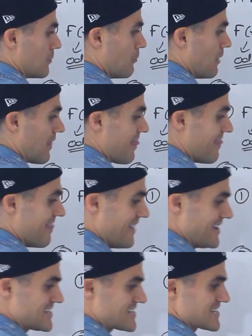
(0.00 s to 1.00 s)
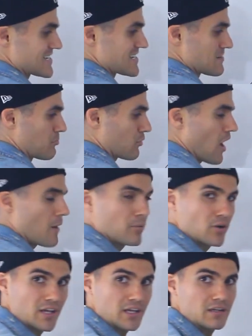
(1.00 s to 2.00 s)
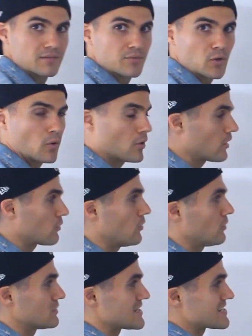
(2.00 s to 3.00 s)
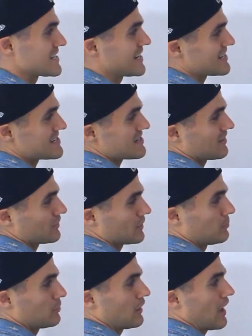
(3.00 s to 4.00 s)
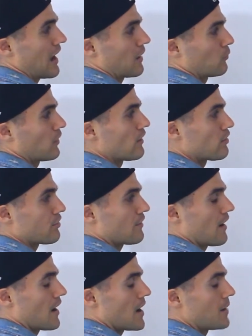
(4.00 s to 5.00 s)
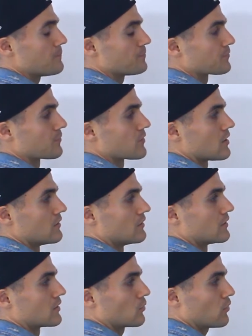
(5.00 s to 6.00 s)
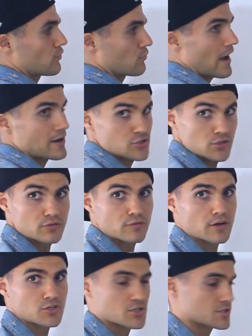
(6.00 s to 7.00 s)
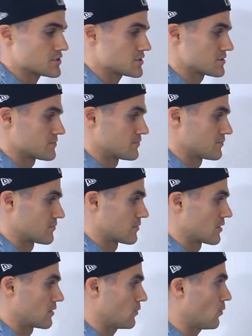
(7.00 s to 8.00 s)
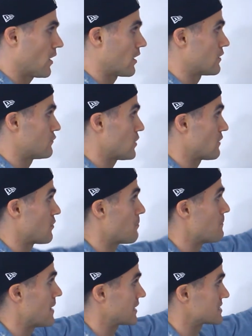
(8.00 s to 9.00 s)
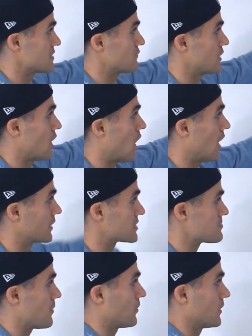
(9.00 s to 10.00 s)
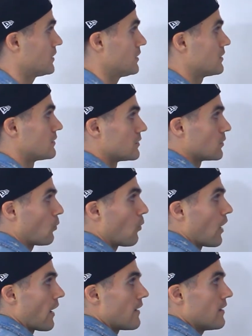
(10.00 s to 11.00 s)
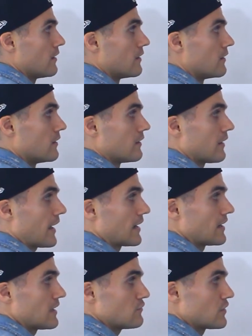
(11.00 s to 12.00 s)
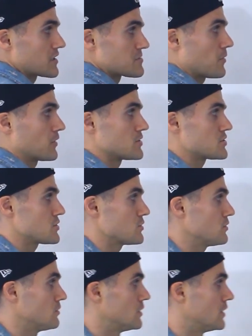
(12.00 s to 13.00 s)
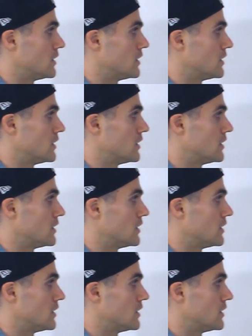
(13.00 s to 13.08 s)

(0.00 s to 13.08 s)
But this property, quote unquote, doesn't necessarily apply with, um, with rational functions, where if you have a mix of an odd exponent, 1, and an even exponent 2,